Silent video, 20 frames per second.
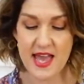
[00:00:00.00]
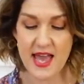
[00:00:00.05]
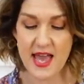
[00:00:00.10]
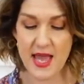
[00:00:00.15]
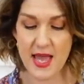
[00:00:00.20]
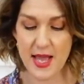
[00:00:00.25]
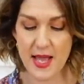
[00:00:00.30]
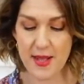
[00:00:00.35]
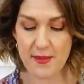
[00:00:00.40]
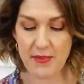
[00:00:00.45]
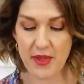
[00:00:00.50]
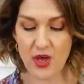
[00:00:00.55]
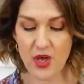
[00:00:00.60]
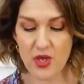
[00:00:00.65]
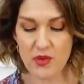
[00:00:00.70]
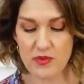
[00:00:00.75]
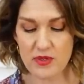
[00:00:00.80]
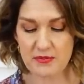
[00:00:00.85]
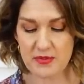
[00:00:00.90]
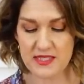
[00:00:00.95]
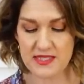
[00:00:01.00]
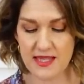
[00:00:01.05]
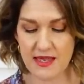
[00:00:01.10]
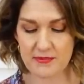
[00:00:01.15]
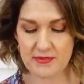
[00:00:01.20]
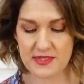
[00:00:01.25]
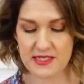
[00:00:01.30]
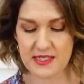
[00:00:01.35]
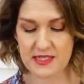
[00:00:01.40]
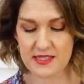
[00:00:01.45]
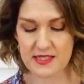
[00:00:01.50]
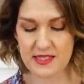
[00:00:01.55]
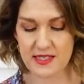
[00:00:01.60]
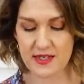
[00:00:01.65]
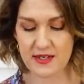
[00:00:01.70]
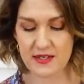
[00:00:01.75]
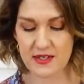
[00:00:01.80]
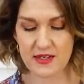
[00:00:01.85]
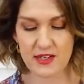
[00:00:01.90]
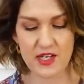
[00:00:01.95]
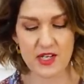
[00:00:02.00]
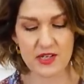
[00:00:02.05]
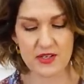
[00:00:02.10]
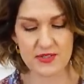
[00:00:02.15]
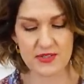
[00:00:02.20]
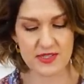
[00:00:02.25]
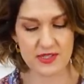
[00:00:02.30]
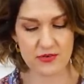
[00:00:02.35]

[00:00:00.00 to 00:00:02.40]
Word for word: Um, I would be tempted to lose